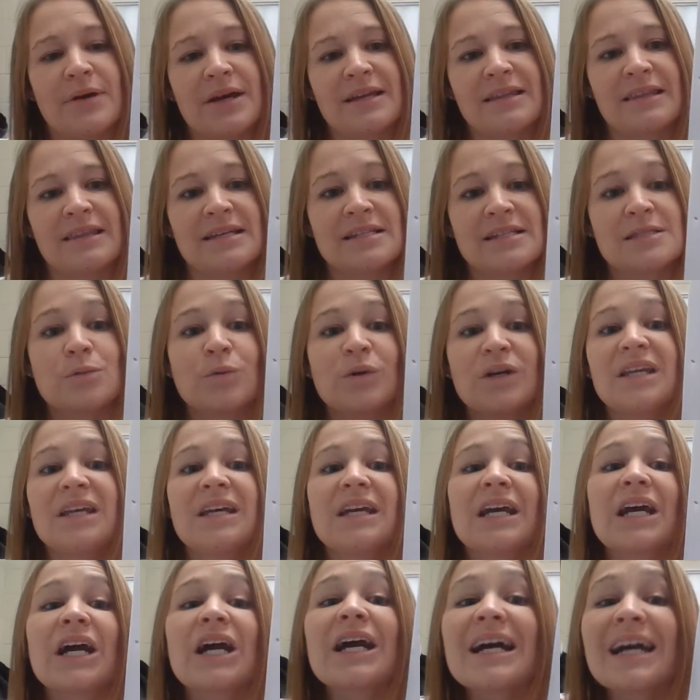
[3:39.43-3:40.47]
This one
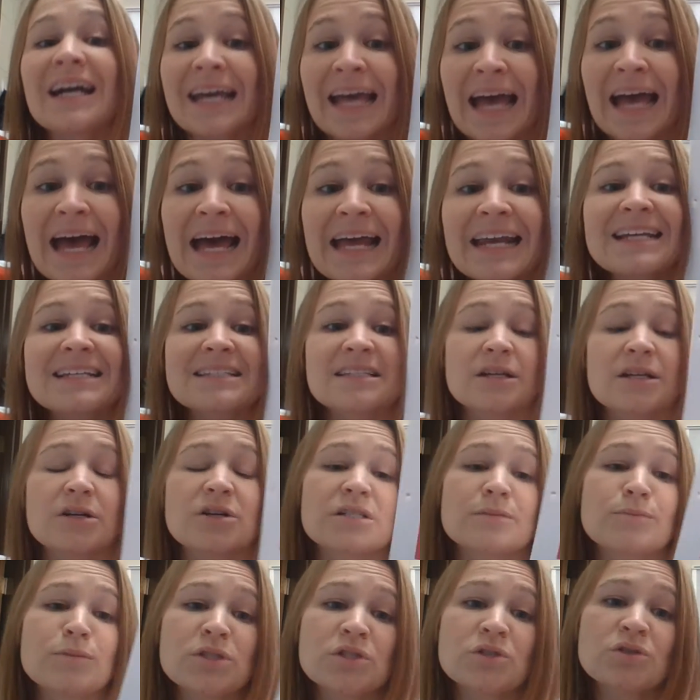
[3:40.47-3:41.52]
here, again, is a Christmas